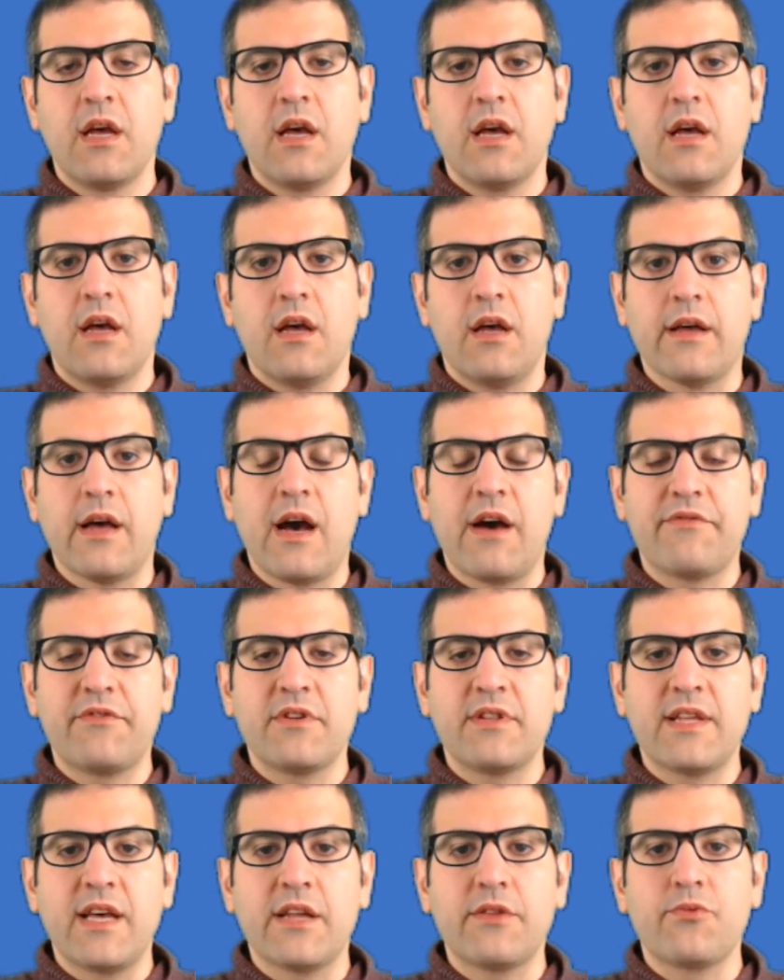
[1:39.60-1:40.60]
and
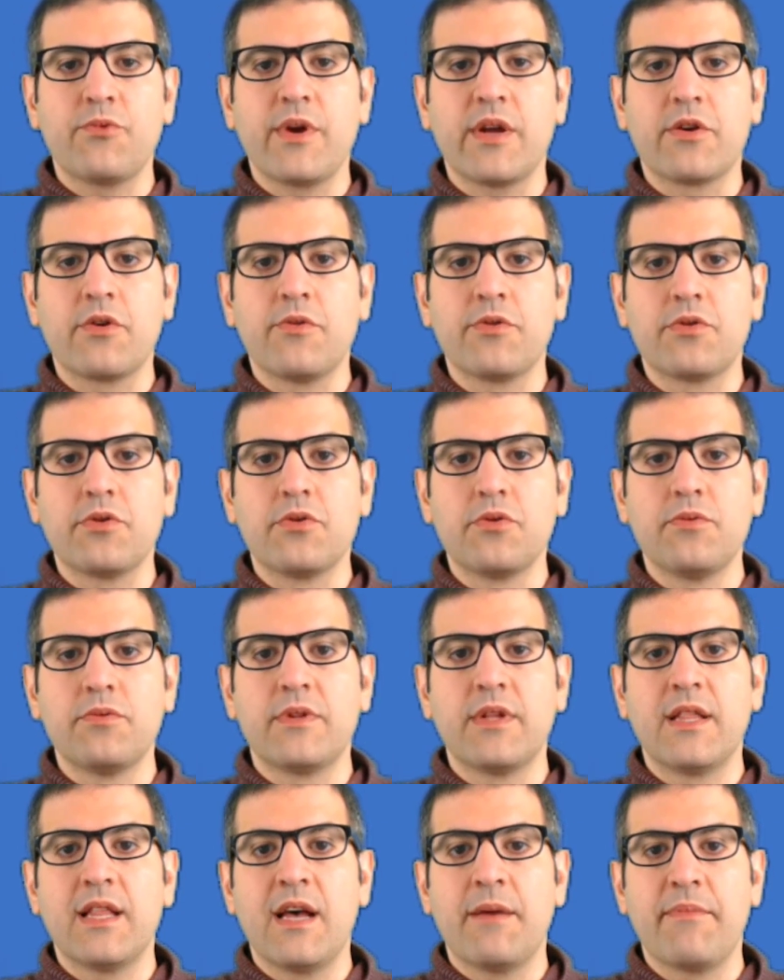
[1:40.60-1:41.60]
after that we are going to do
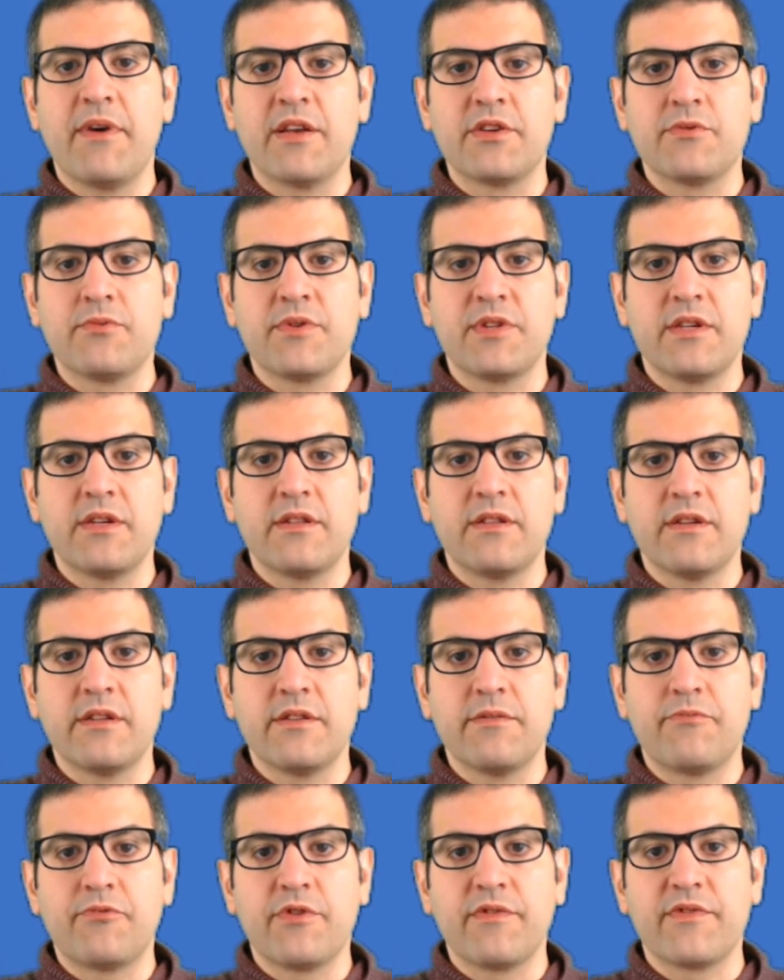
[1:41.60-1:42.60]
the lab as we did in
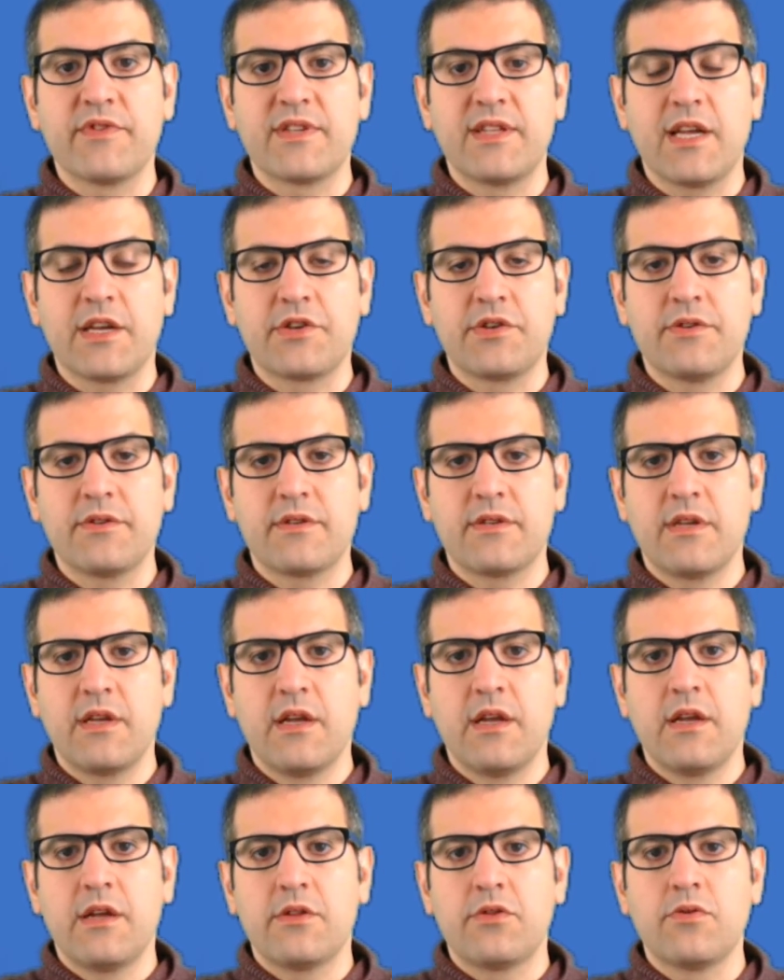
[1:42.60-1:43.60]
the previous lectures
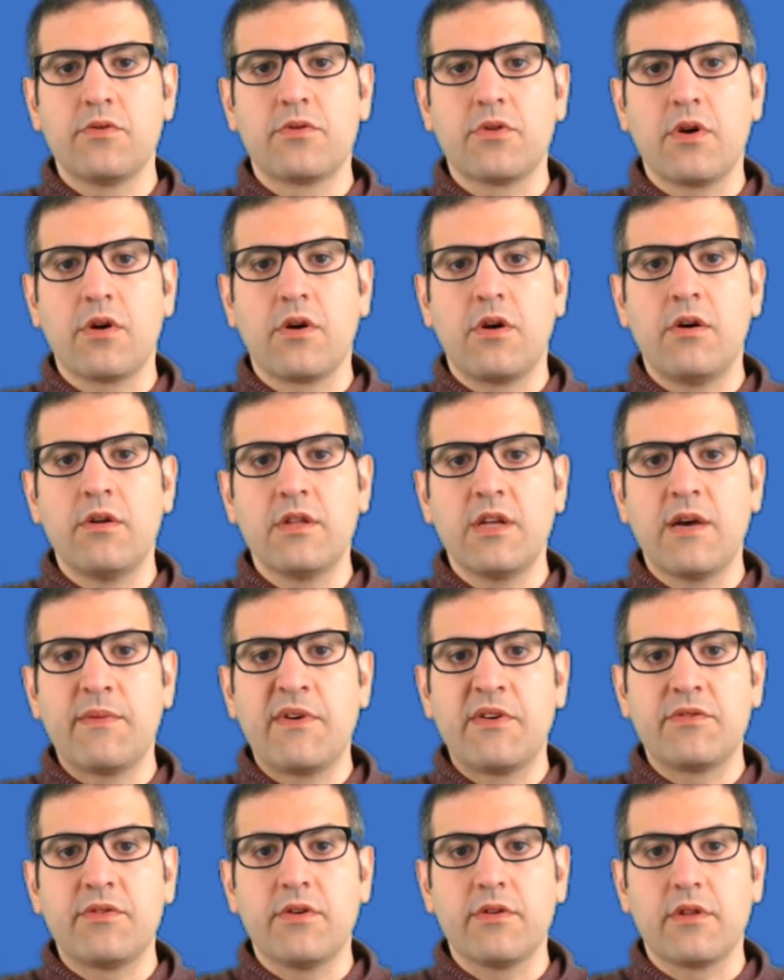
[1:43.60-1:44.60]
to talk only
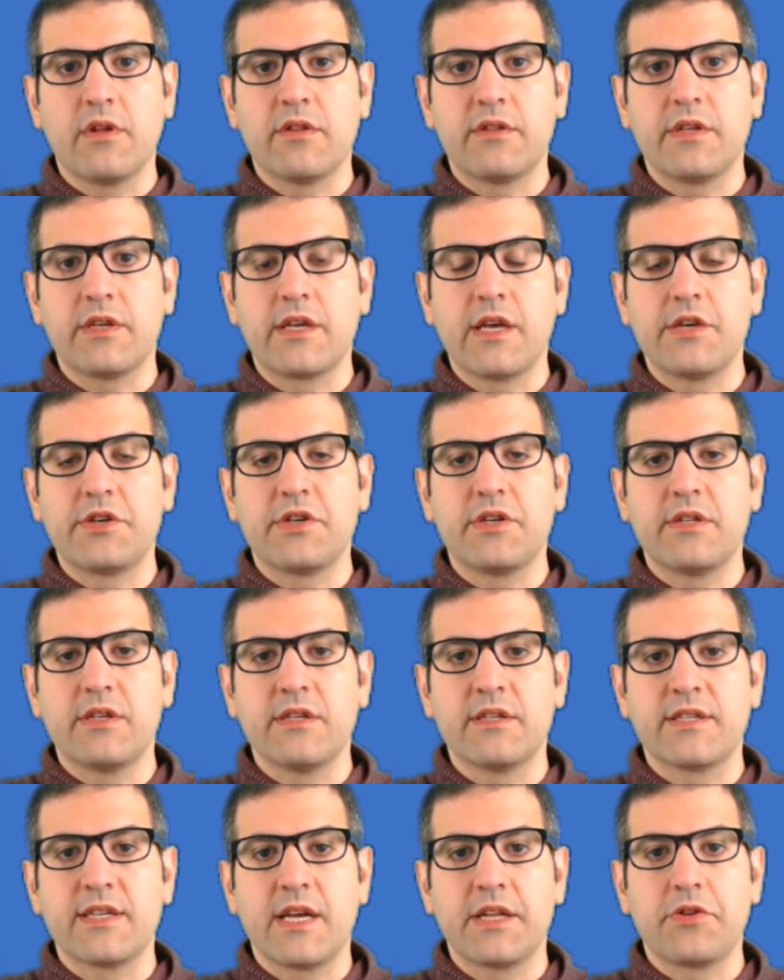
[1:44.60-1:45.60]
about the authentication
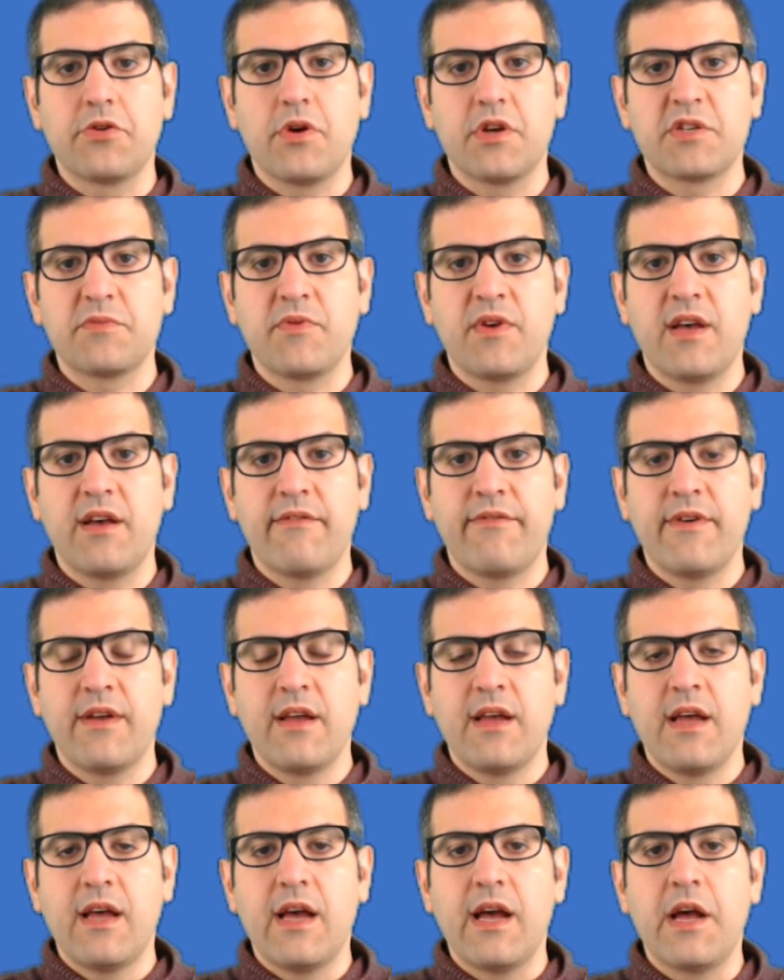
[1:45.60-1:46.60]
inside the OSPF,
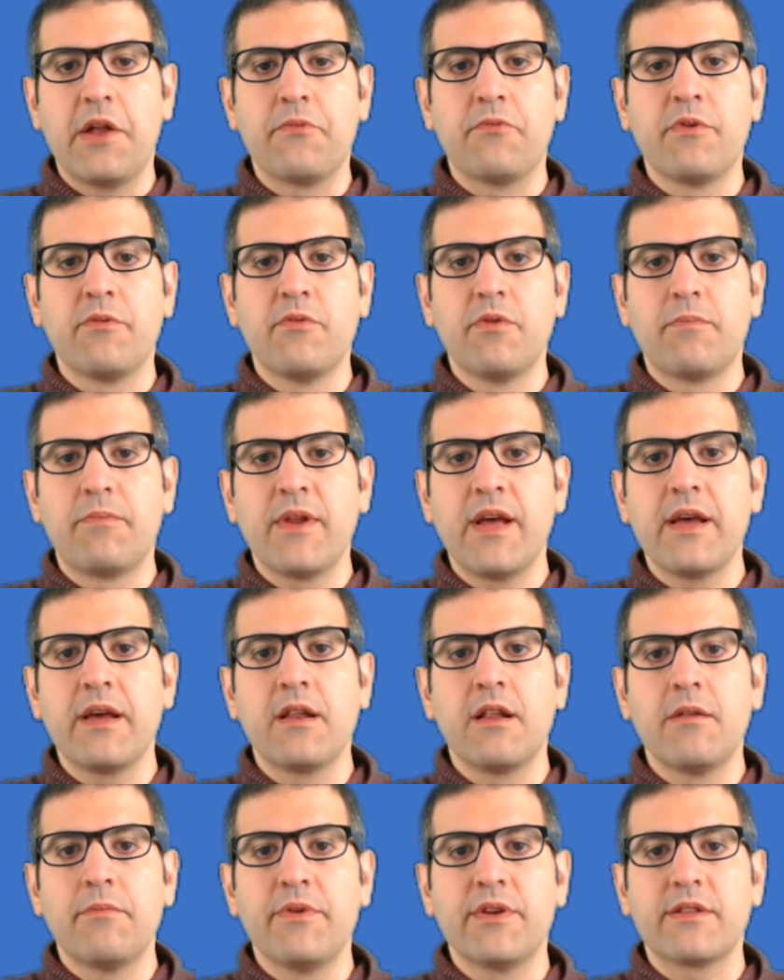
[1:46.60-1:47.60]
and we will play a
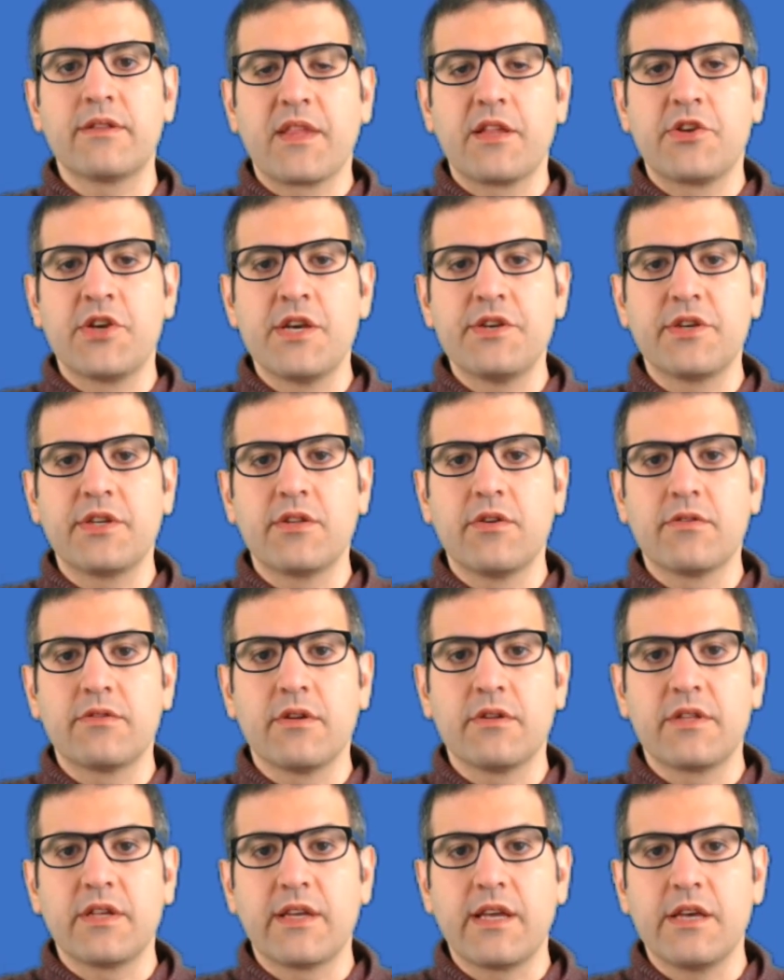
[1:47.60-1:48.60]
little bit changing the
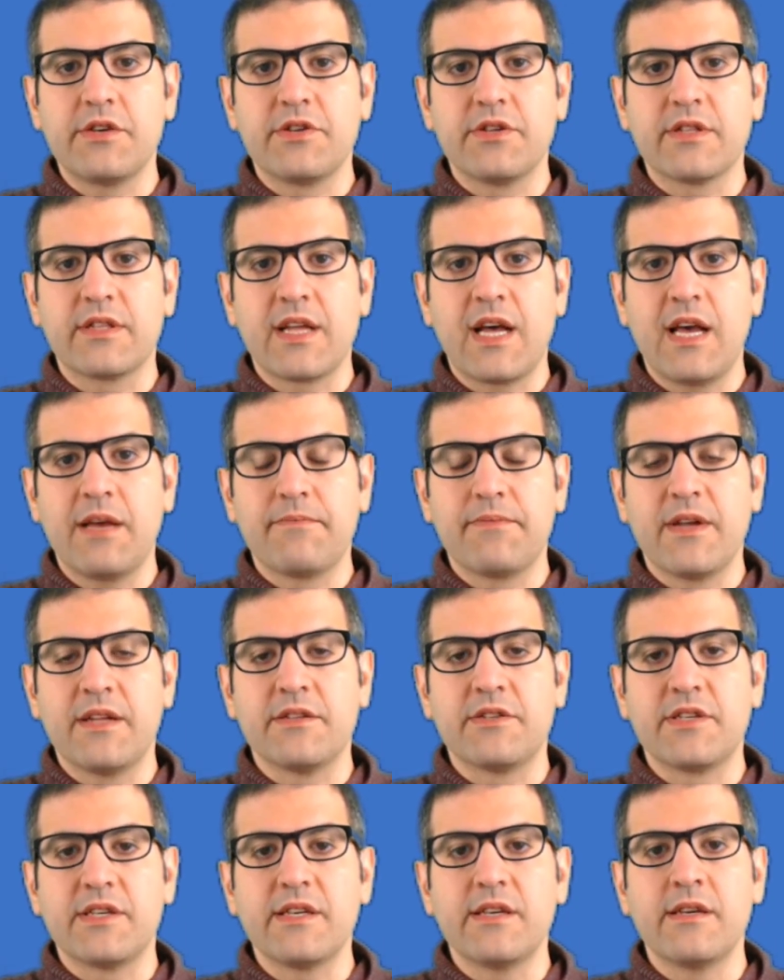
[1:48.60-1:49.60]
authentication type
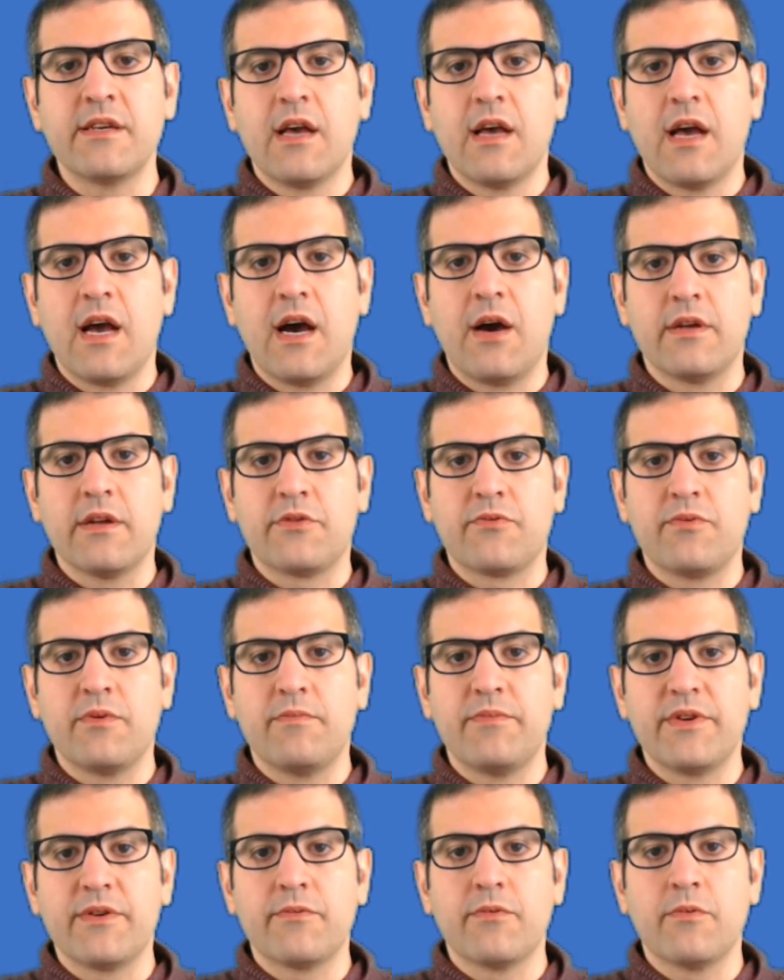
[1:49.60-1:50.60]
and see how it
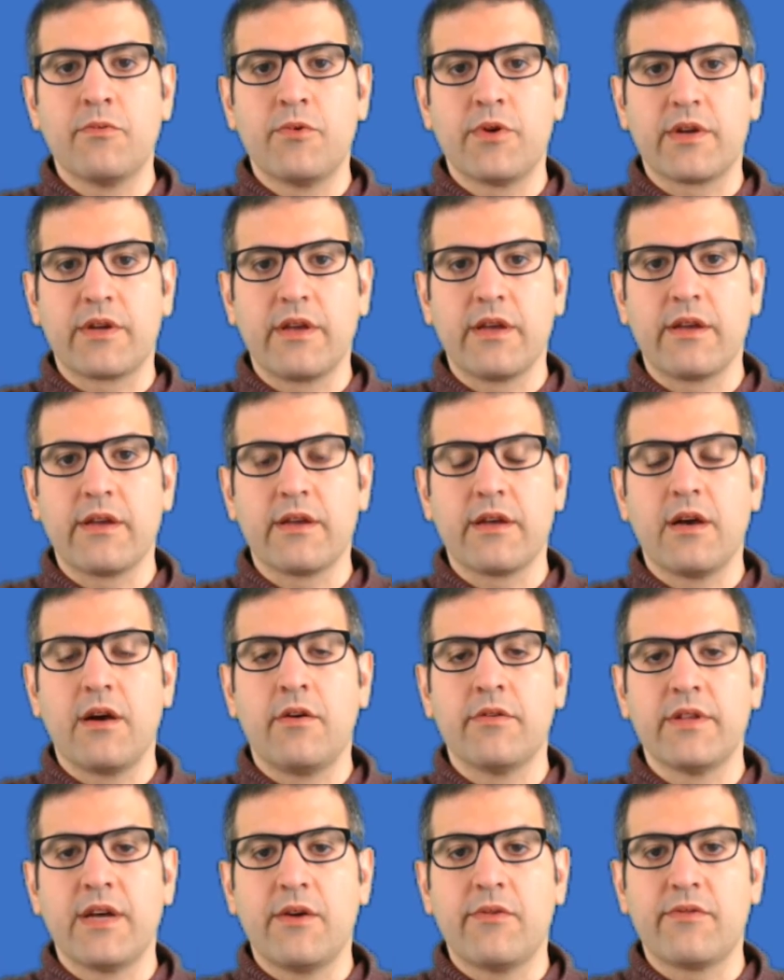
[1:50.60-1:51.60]
will be working
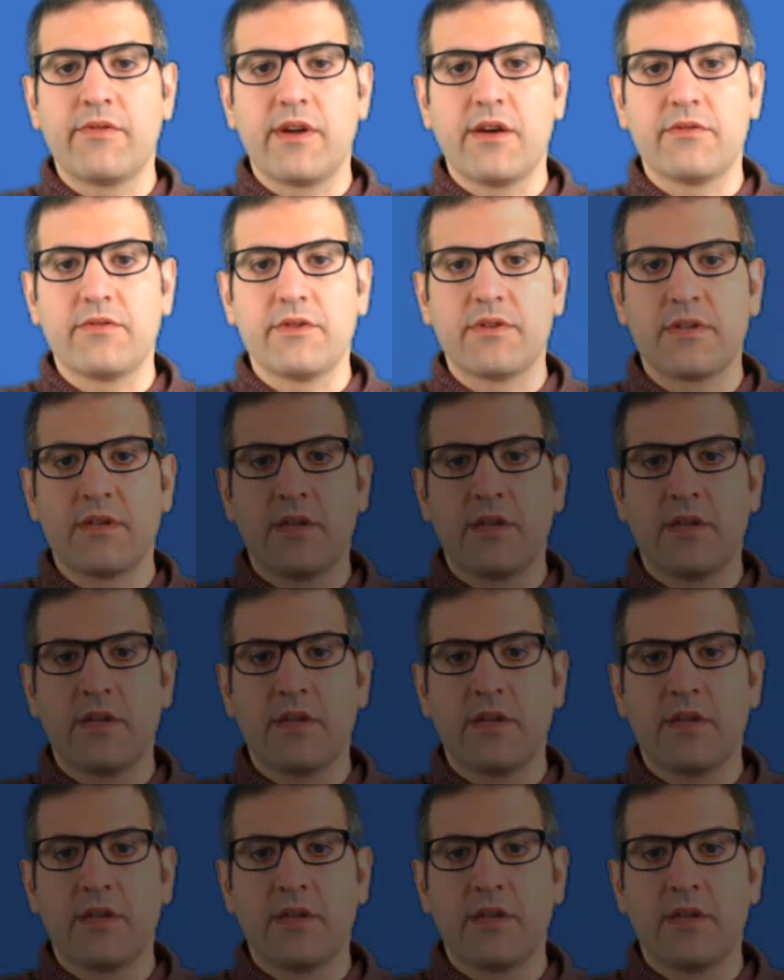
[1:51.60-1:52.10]
on our routers.